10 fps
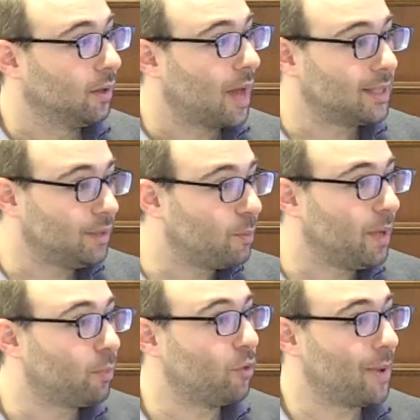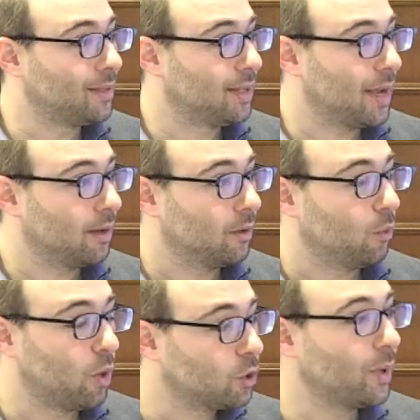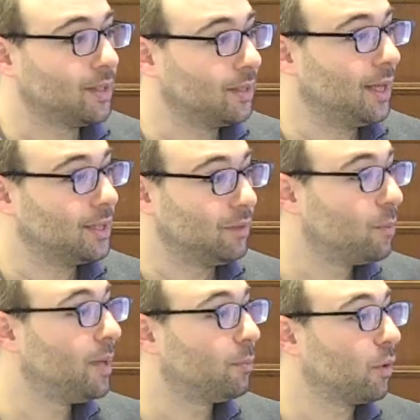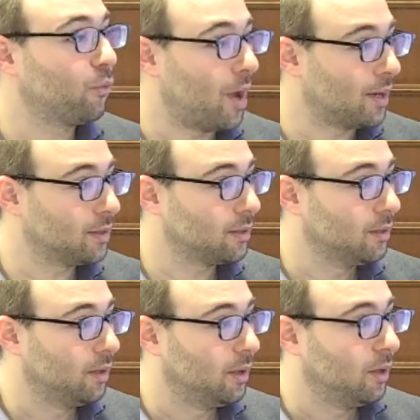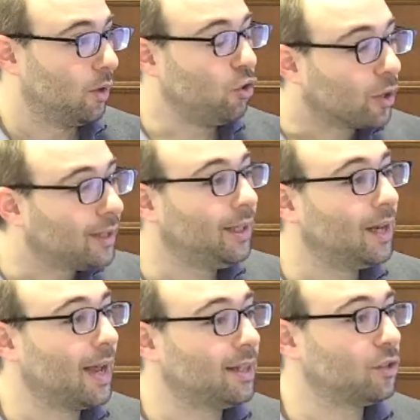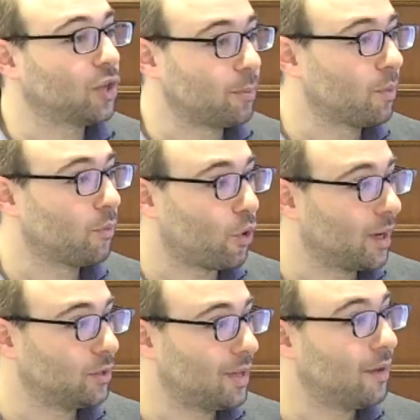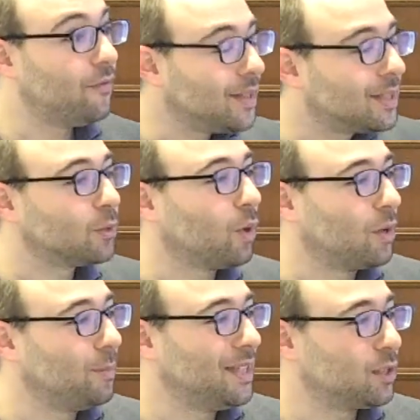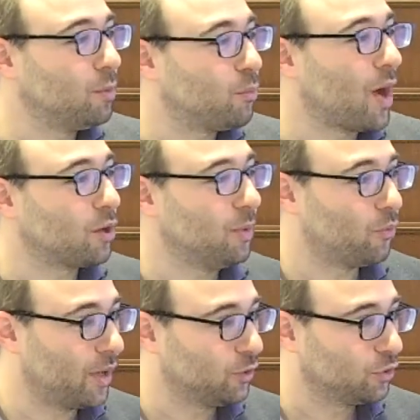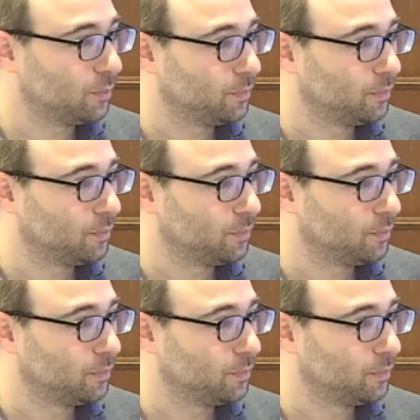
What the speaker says: I see the people of Marseille. What do I see? I see the people of France. Look here, ladies and gentlemen of the Front National, this is what it means to be proud to be French.